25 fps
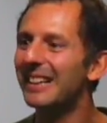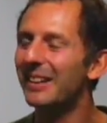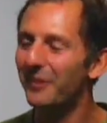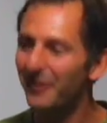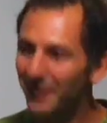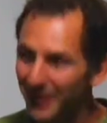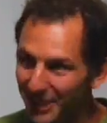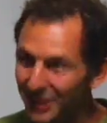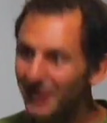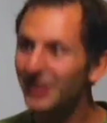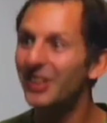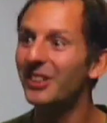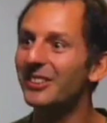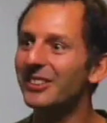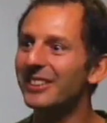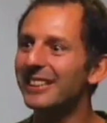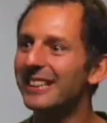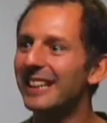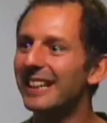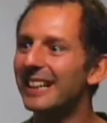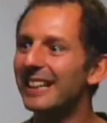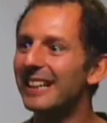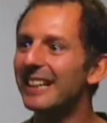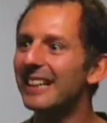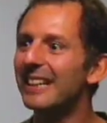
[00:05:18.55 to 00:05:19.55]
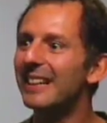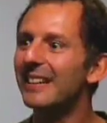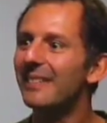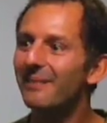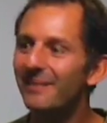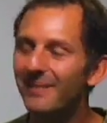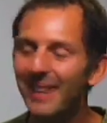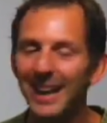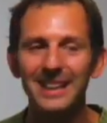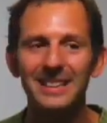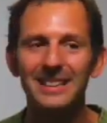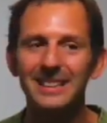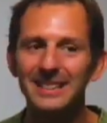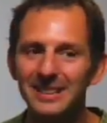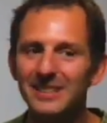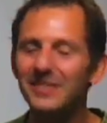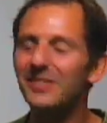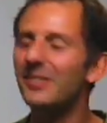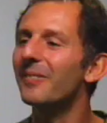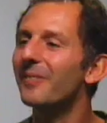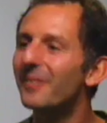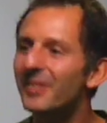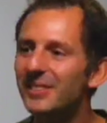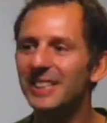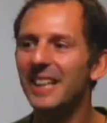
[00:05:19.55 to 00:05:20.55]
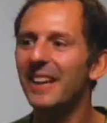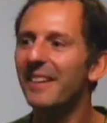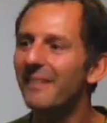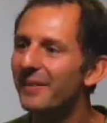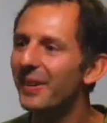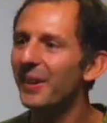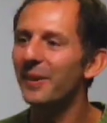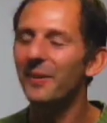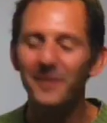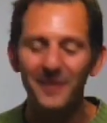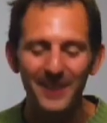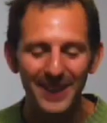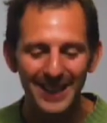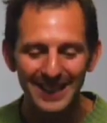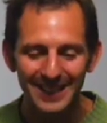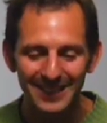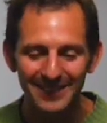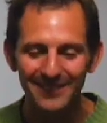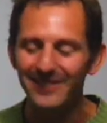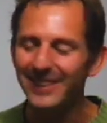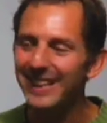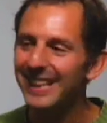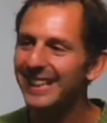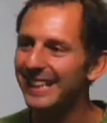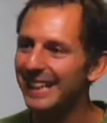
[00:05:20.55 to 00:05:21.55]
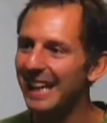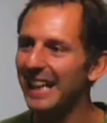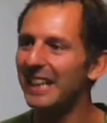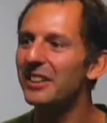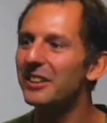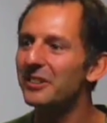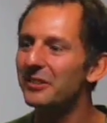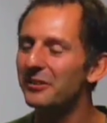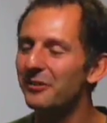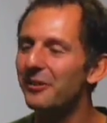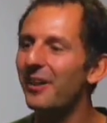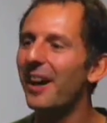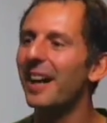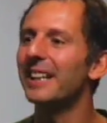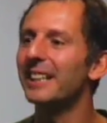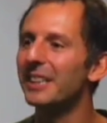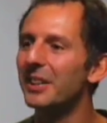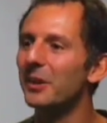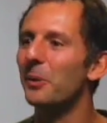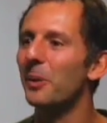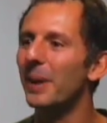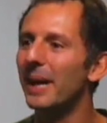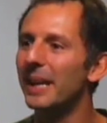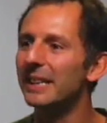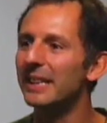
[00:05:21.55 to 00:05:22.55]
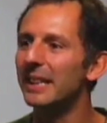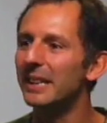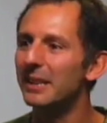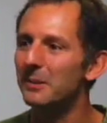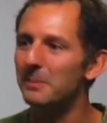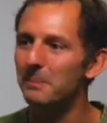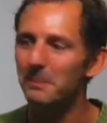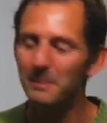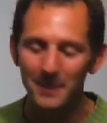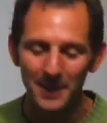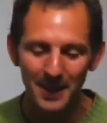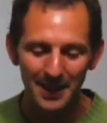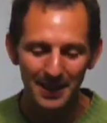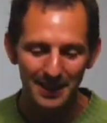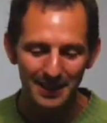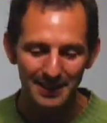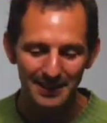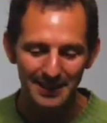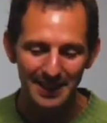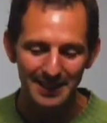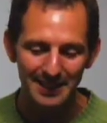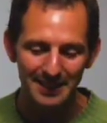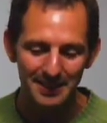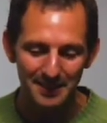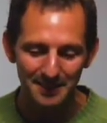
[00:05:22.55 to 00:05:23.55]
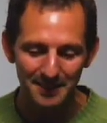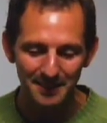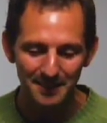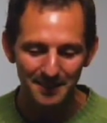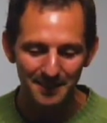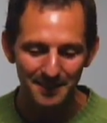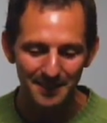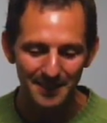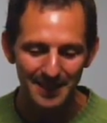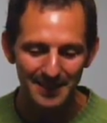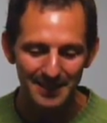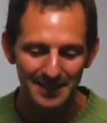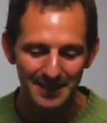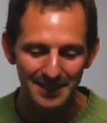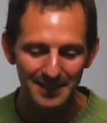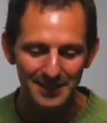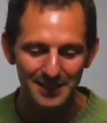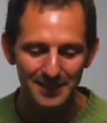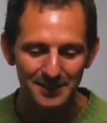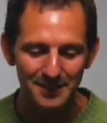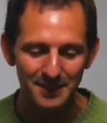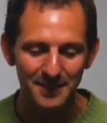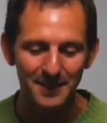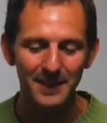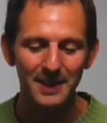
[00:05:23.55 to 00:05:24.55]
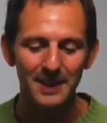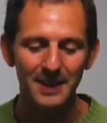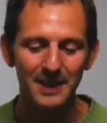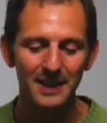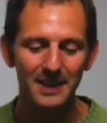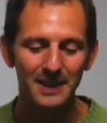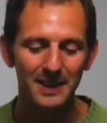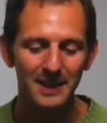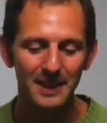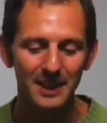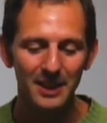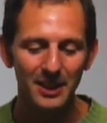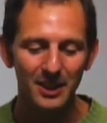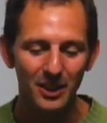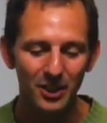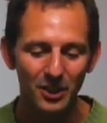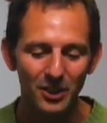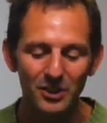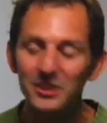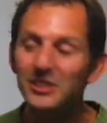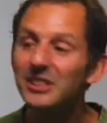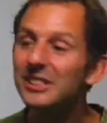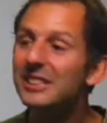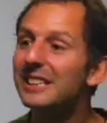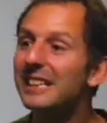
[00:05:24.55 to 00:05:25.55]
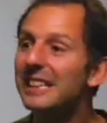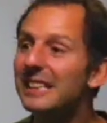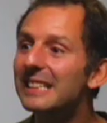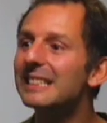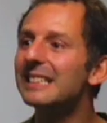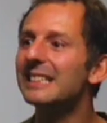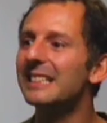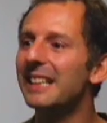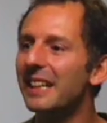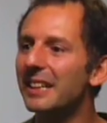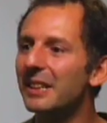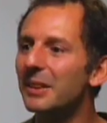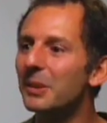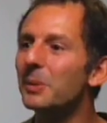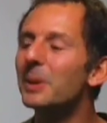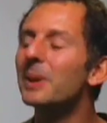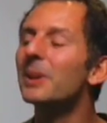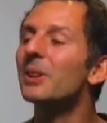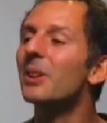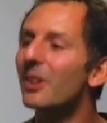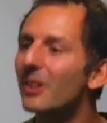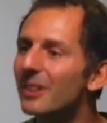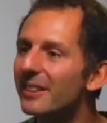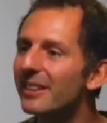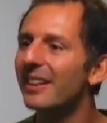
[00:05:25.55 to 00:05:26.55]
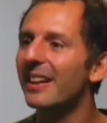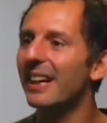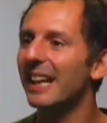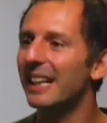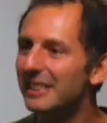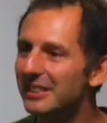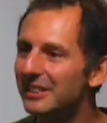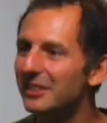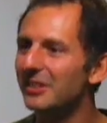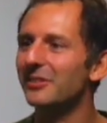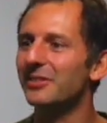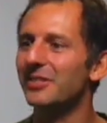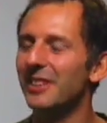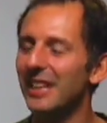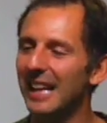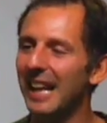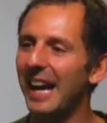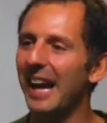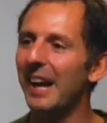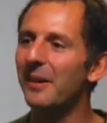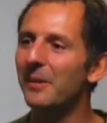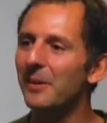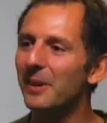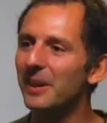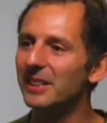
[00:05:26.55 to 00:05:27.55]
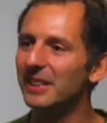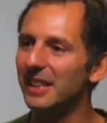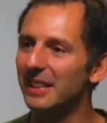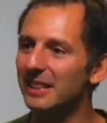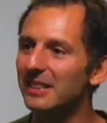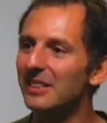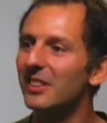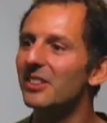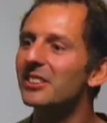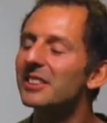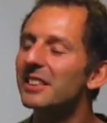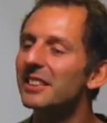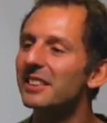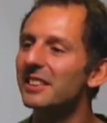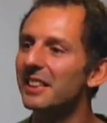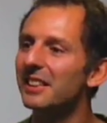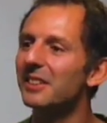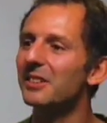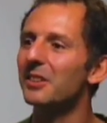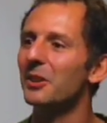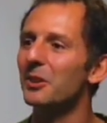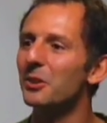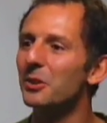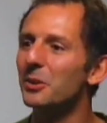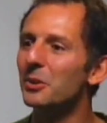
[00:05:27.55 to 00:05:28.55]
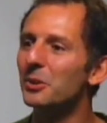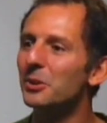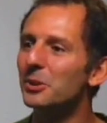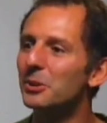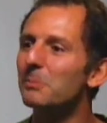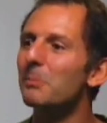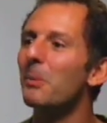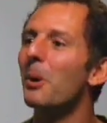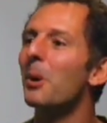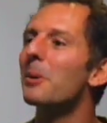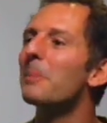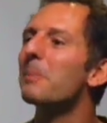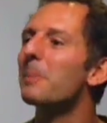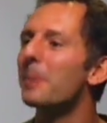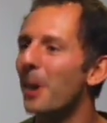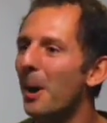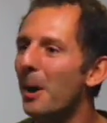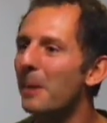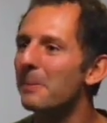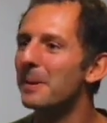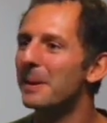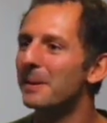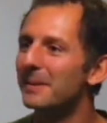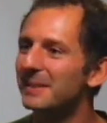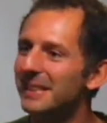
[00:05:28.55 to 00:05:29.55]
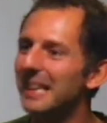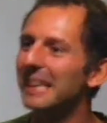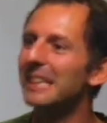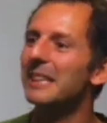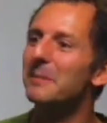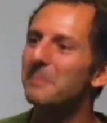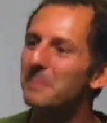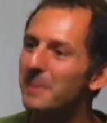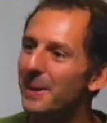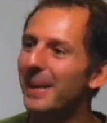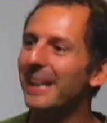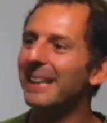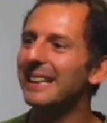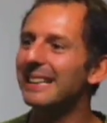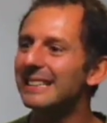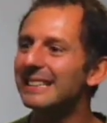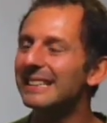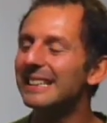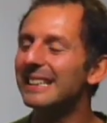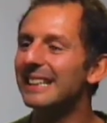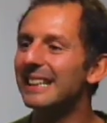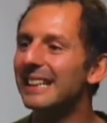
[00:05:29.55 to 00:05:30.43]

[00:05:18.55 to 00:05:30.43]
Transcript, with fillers: We should, but simply we cannot find a way that is consistent with all the rest of the language and doesn't introduce more problems that it brings.